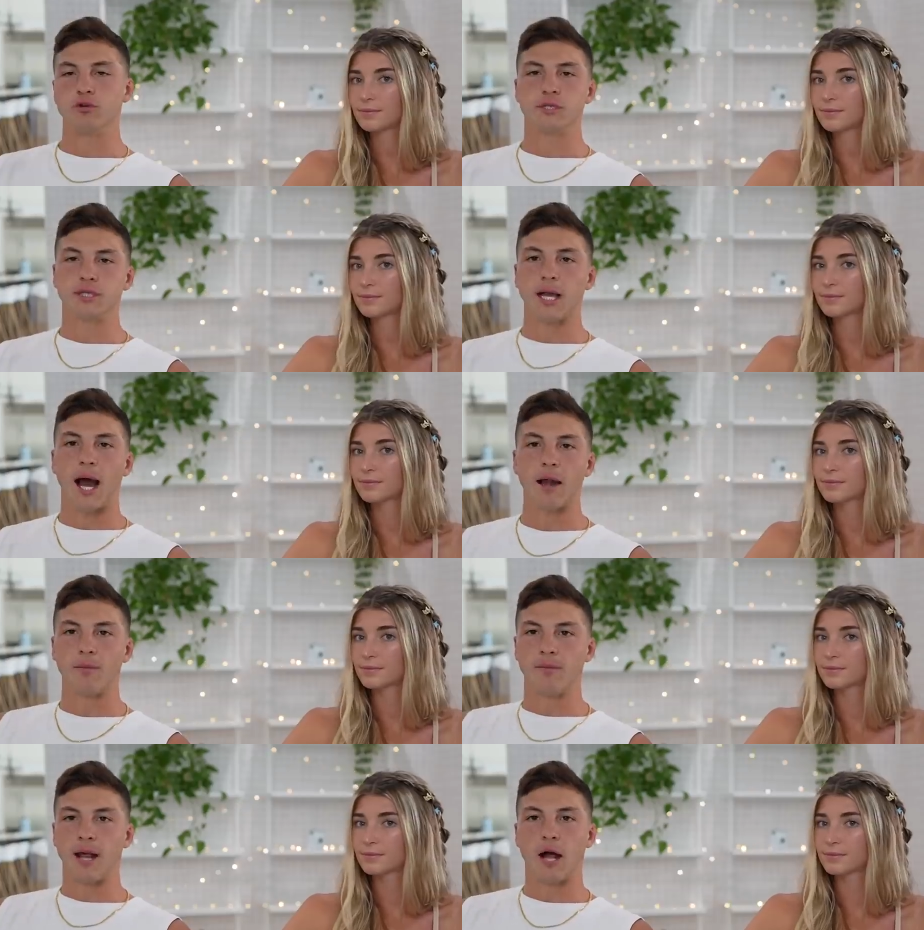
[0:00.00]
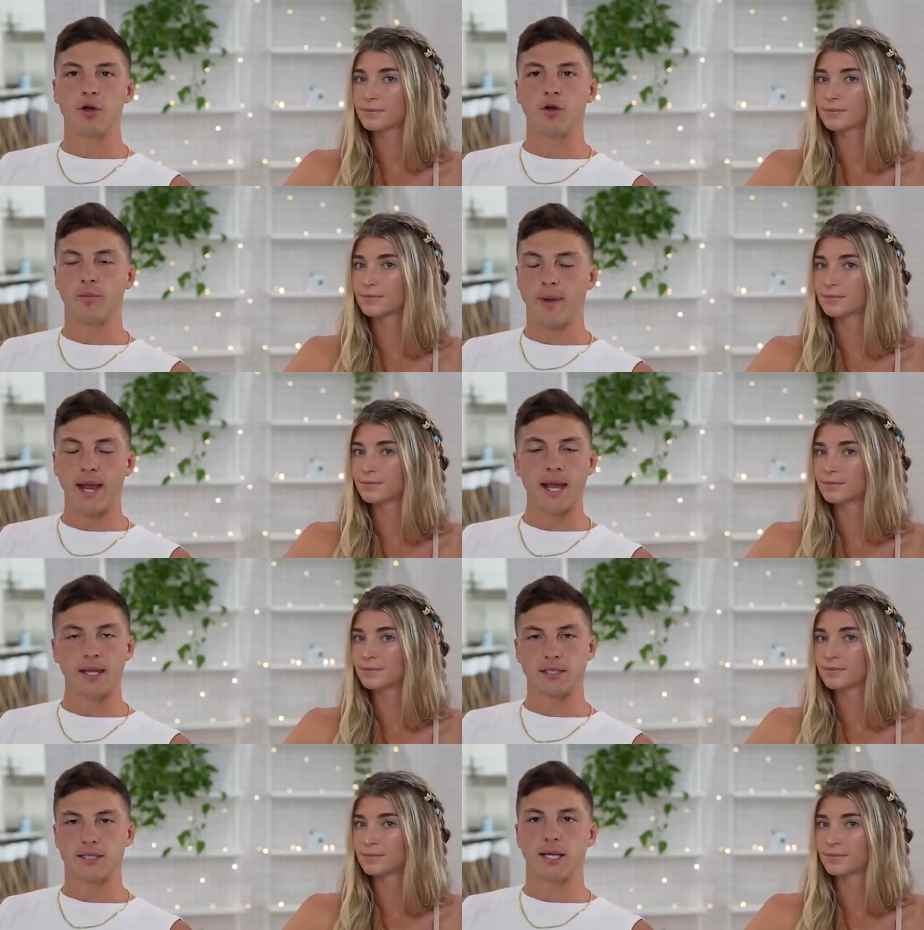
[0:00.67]
Speaker 1: you just got them down your
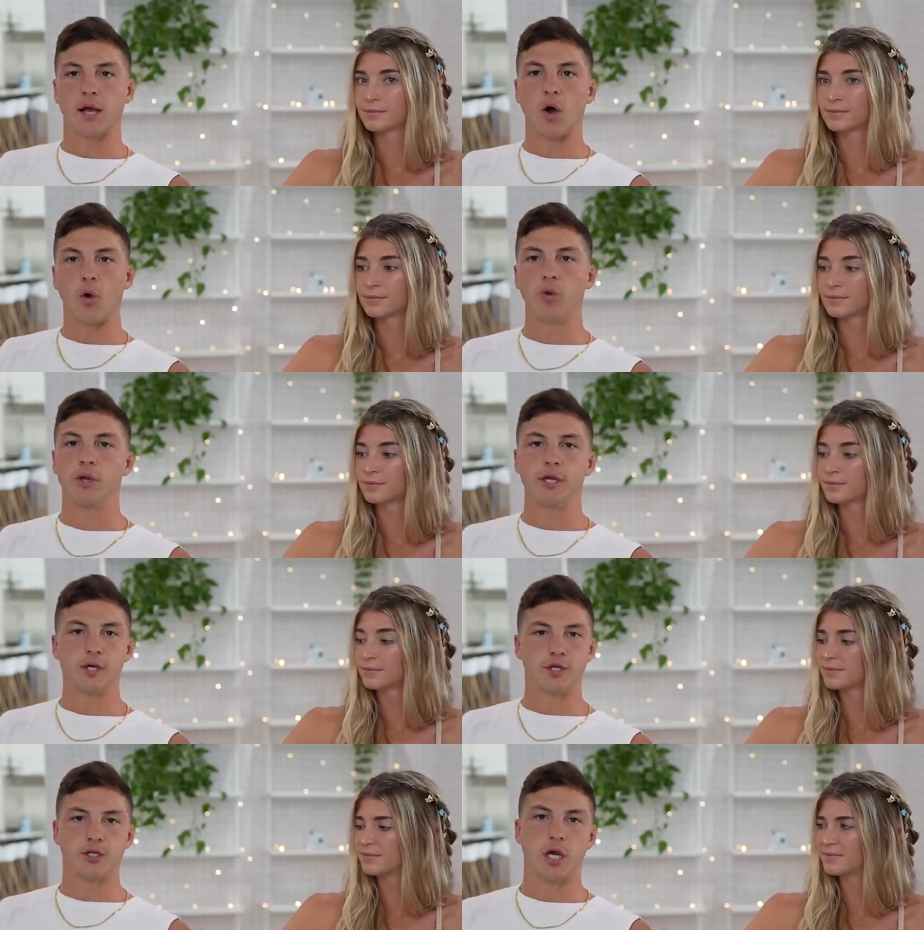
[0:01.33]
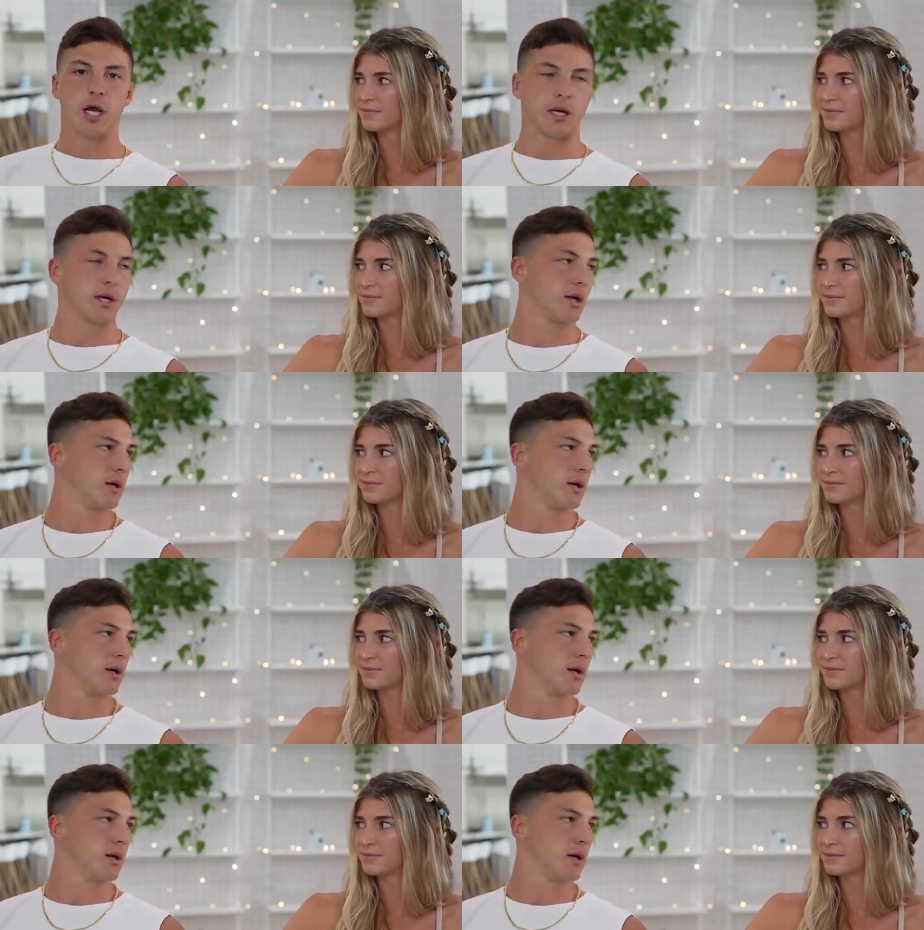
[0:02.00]
pants, like holding your junk.